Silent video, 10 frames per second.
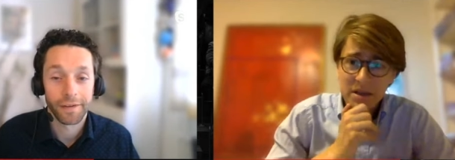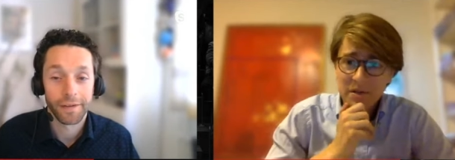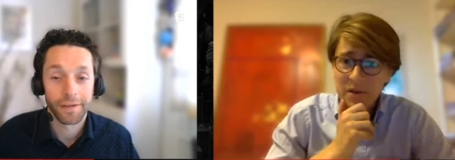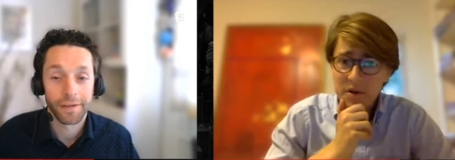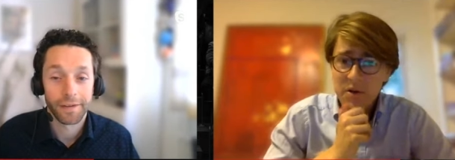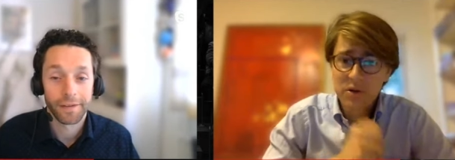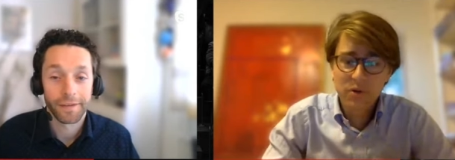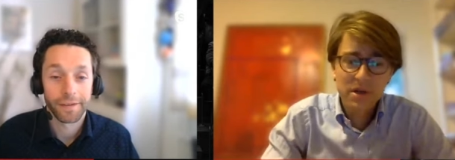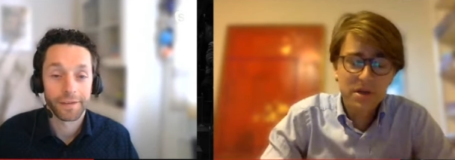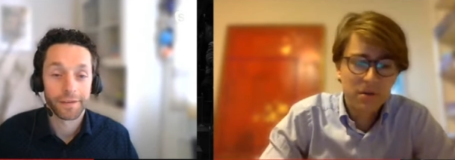Speaker 1: Now
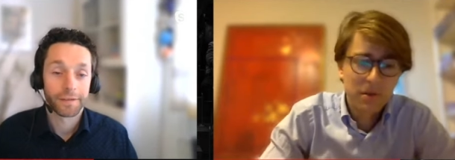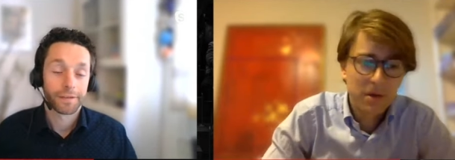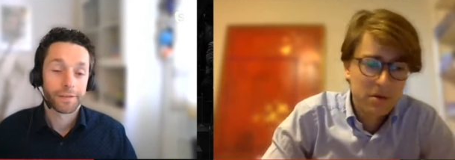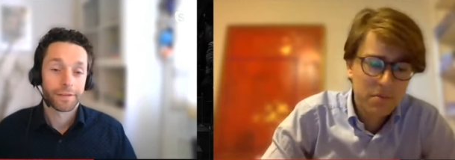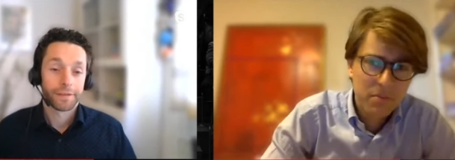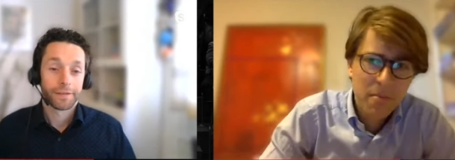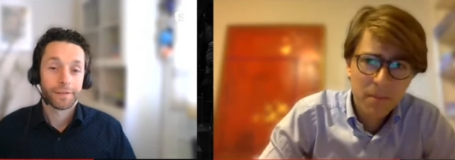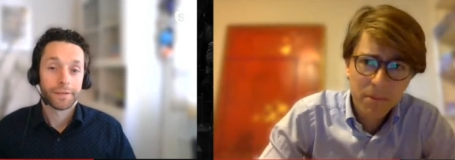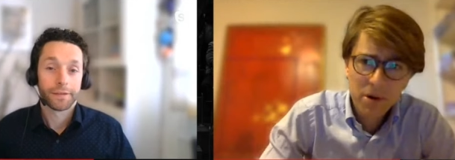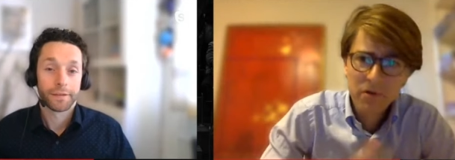that's a very good
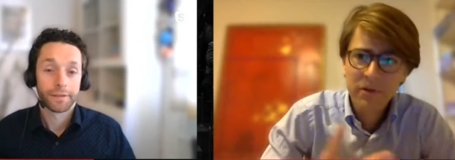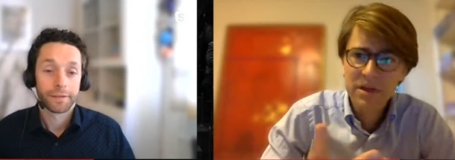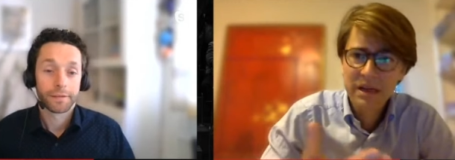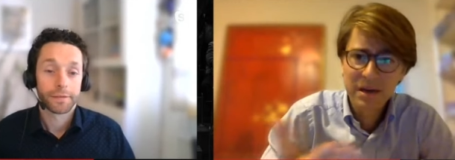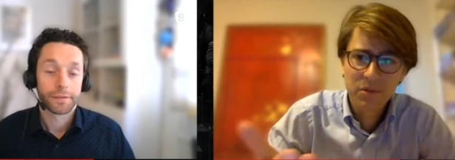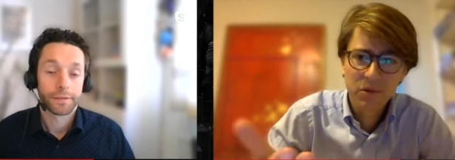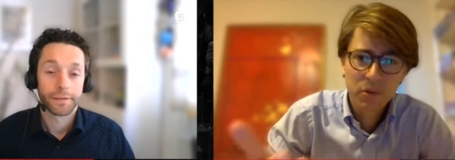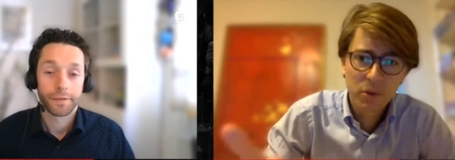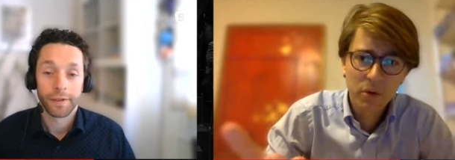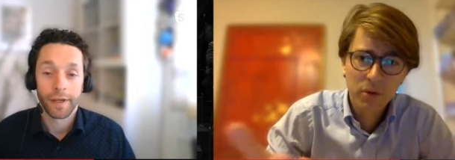question, because part
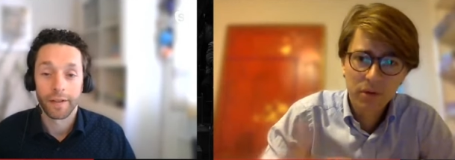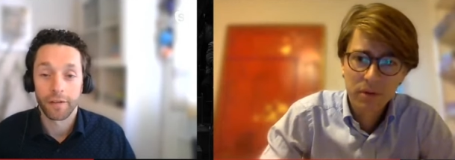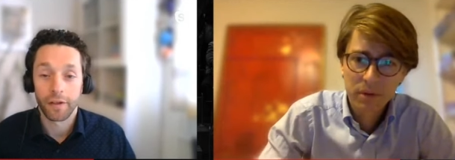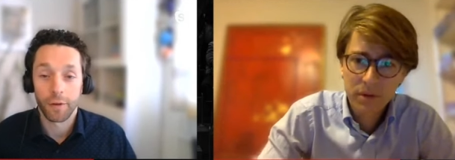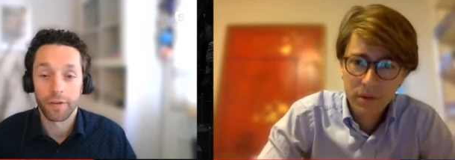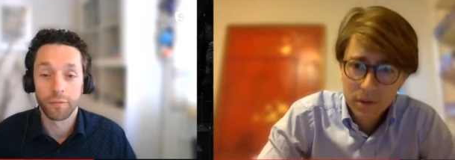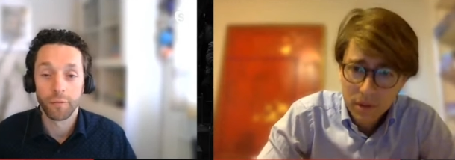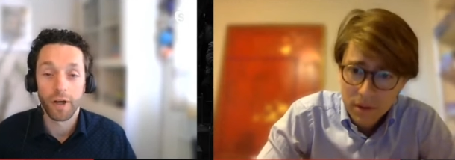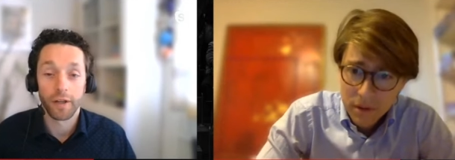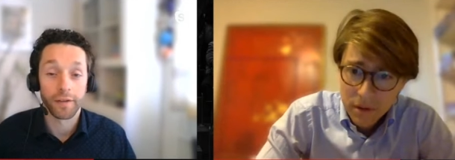of this
Speaker 2: liberal... That's a question
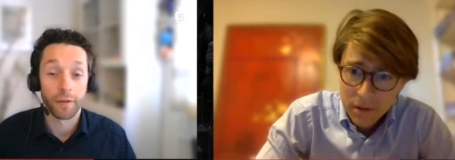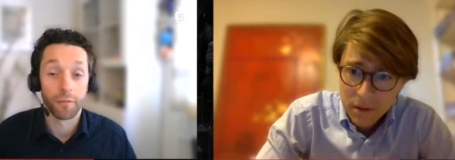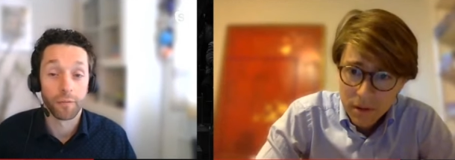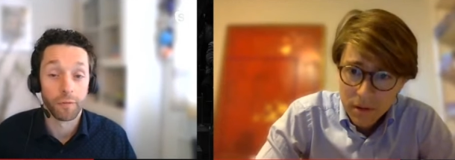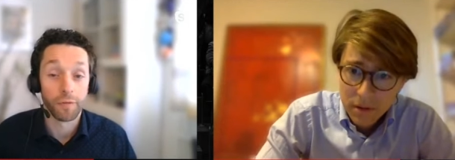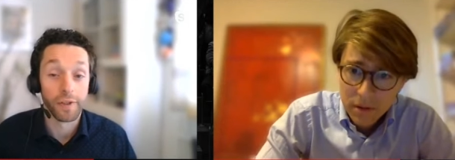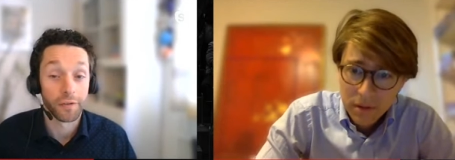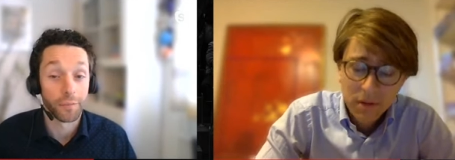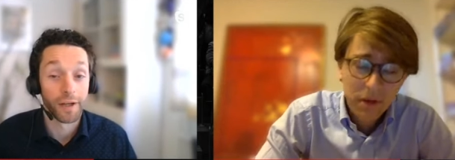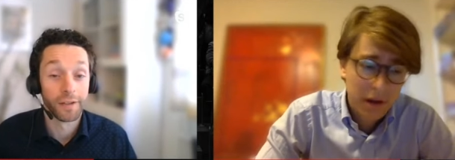by Tim
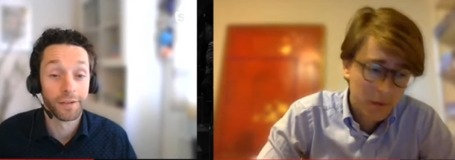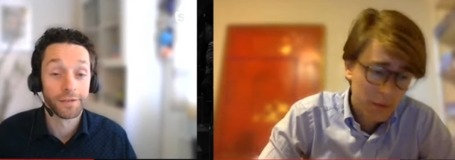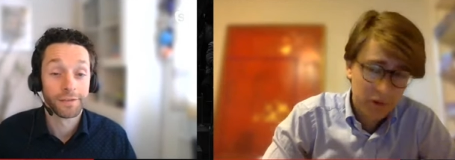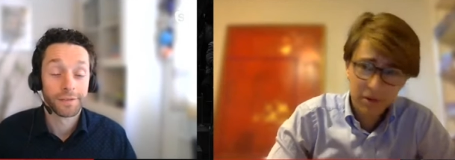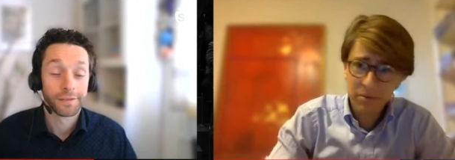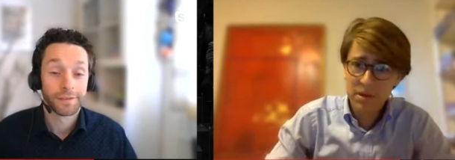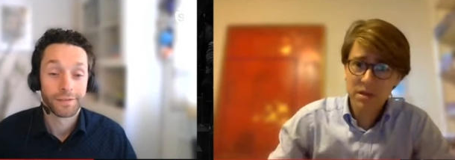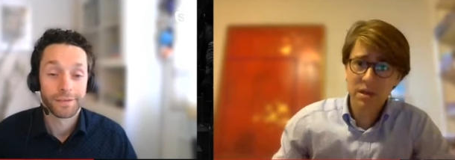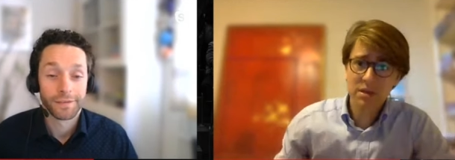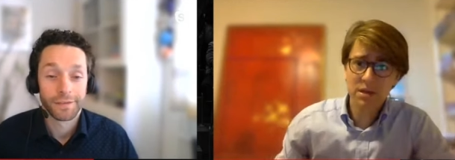Wiersma.
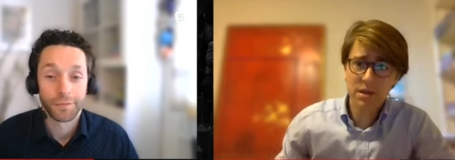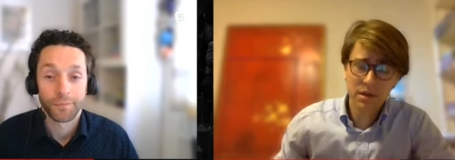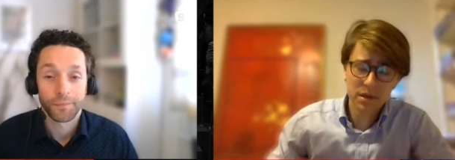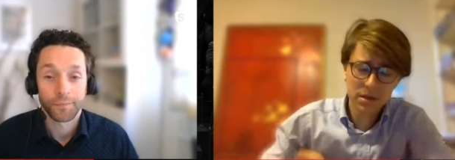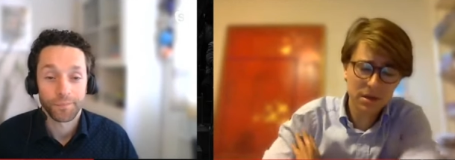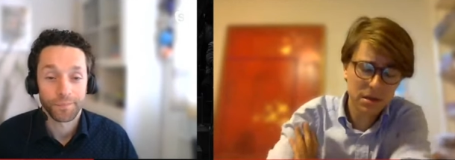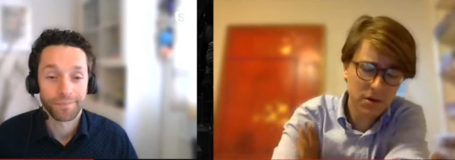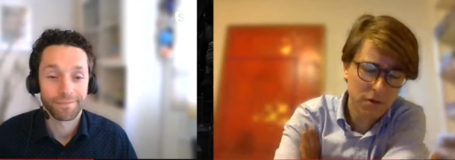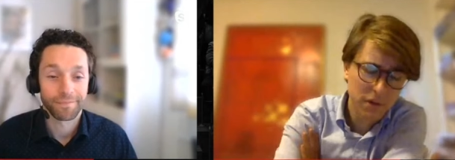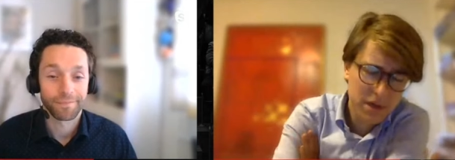
Speaker 1: Okay, well, Tim, that's
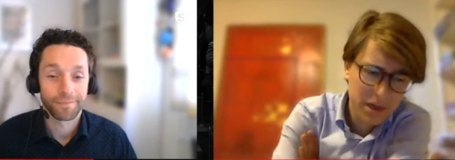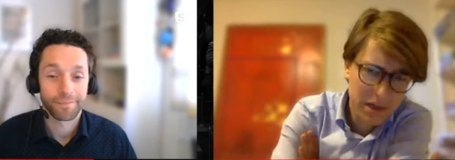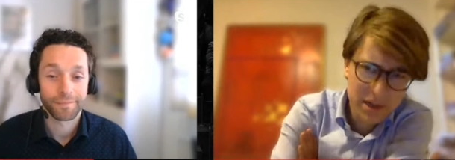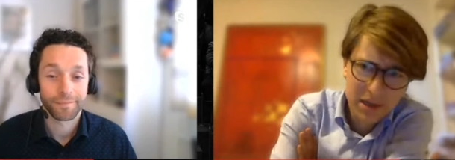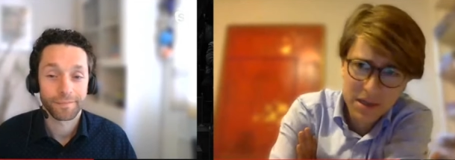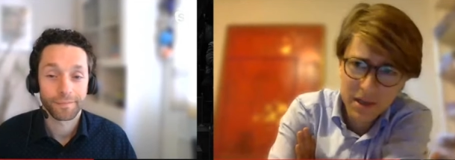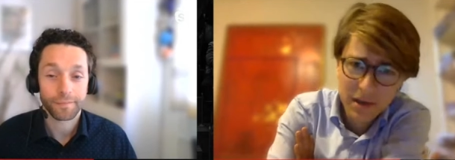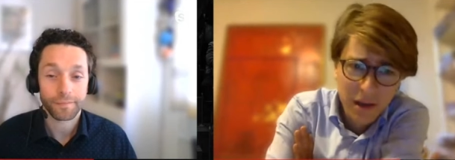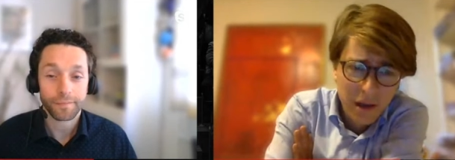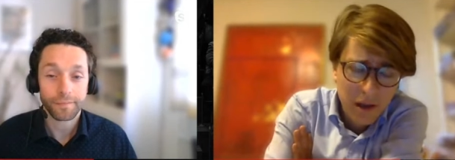a good
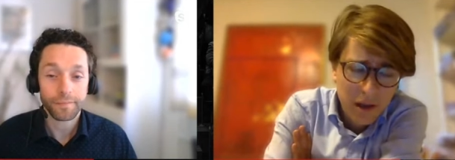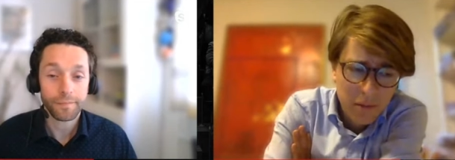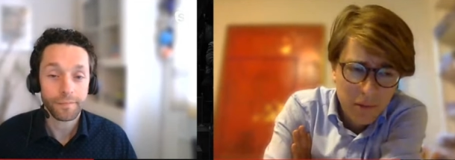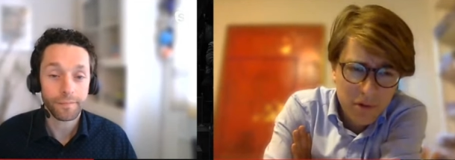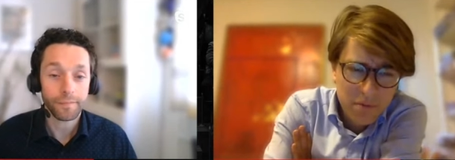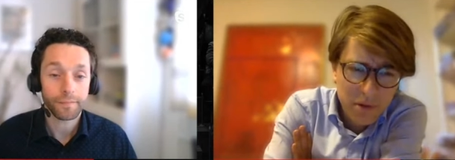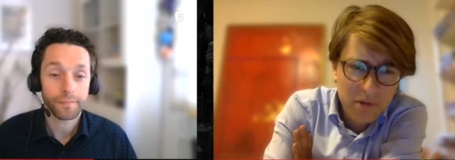question, in the sense that,